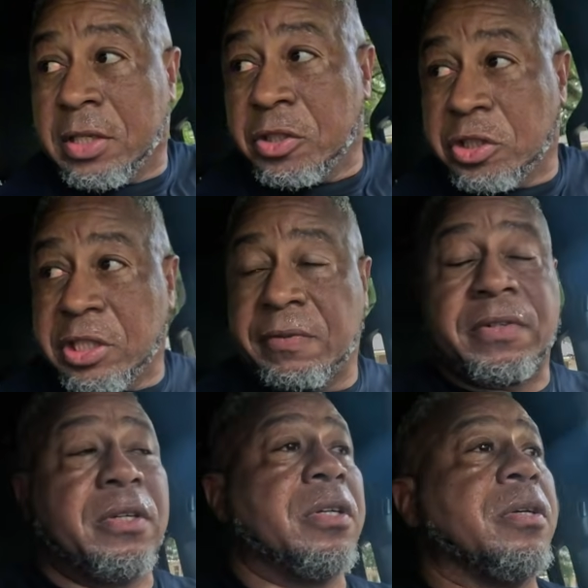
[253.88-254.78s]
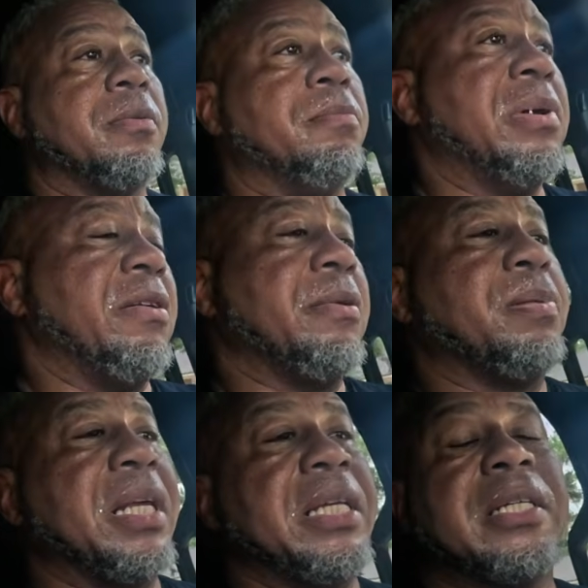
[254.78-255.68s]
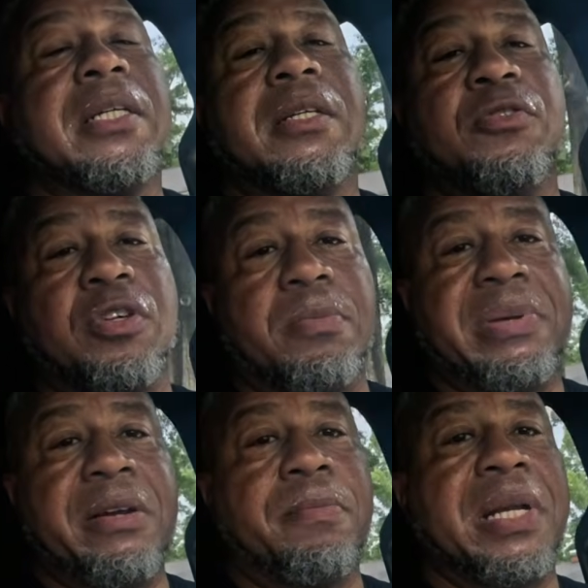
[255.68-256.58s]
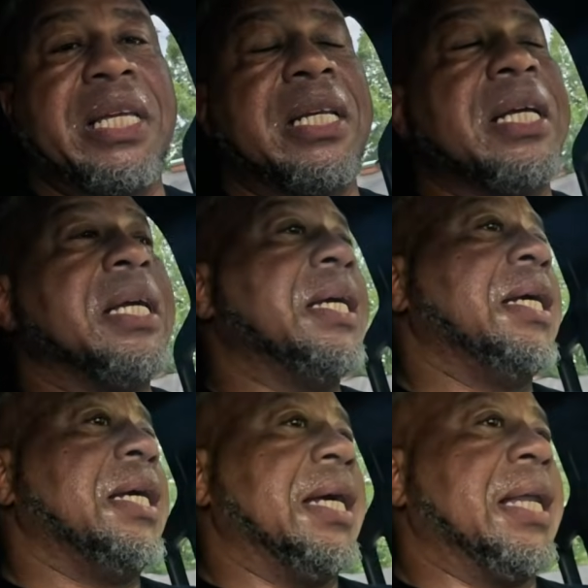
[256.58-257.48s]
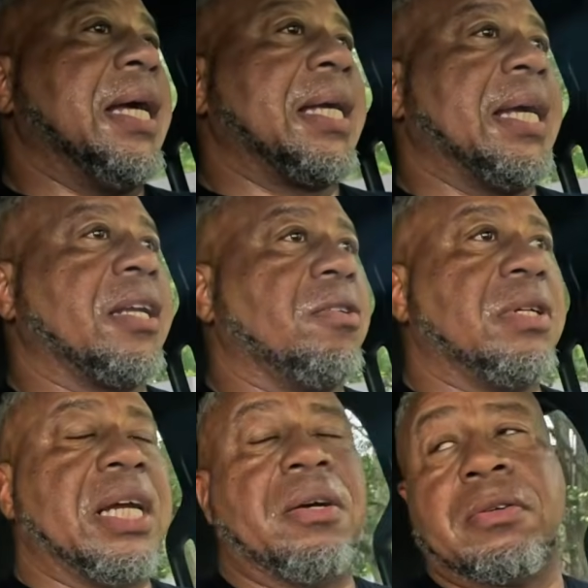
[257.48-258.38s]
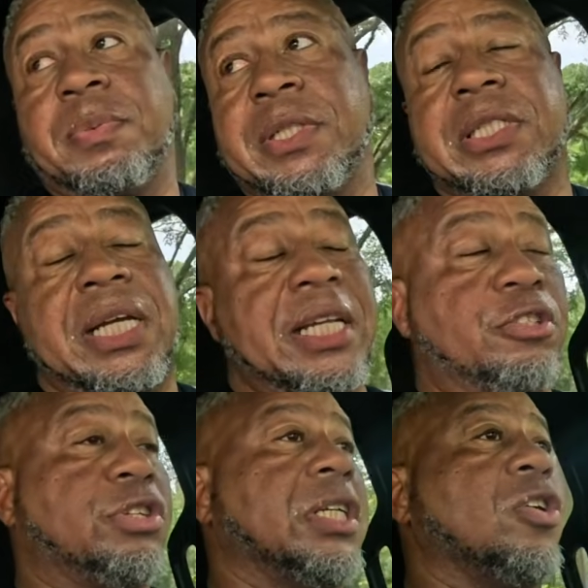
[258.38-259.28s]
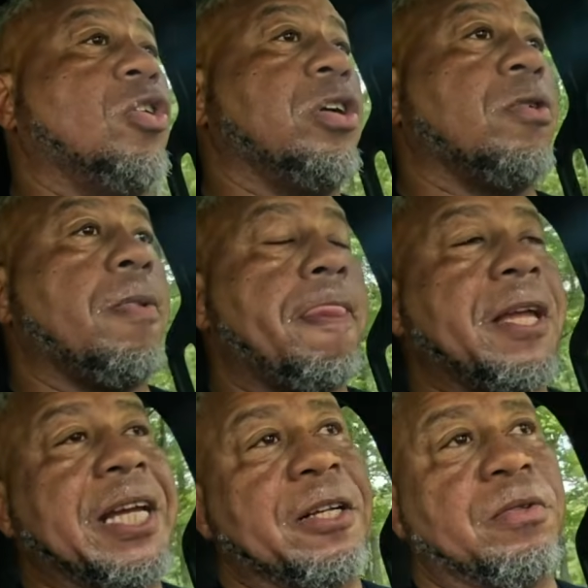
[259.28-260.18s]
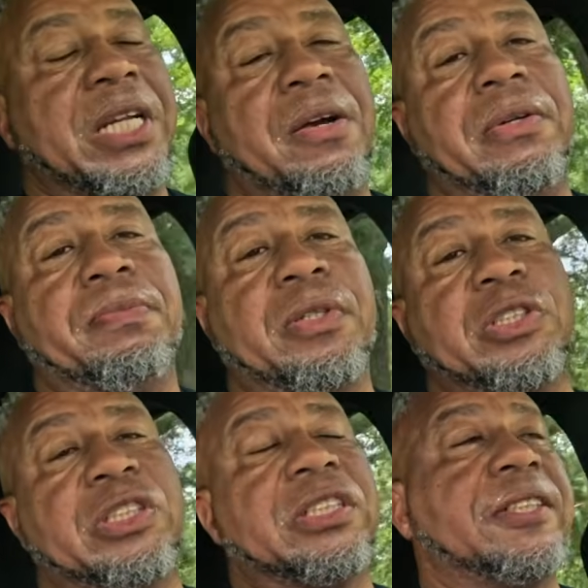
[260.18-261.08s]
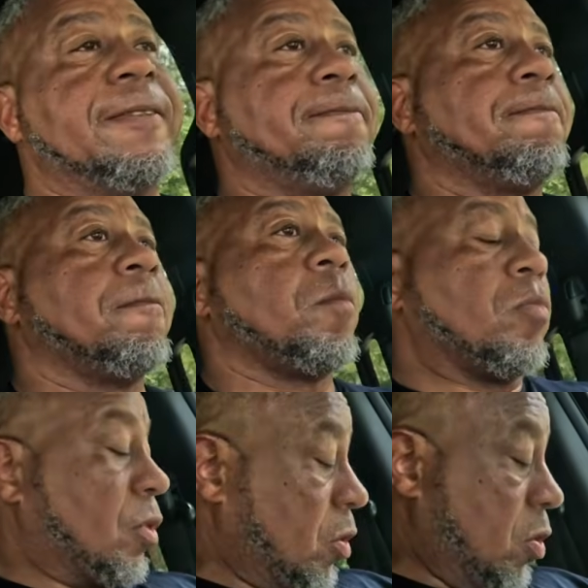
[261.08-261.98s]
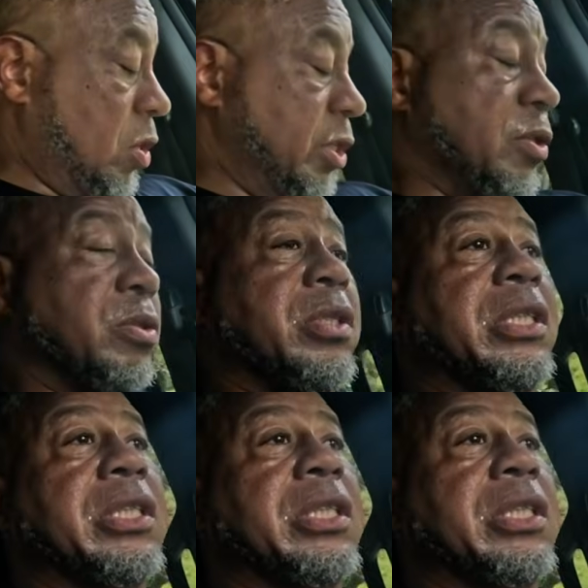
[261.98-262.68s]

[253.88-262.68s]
shifter bearing plate, drum bearing plate, and I gotta go now because I had to drain the oil. Gotta go now and purchase the oil.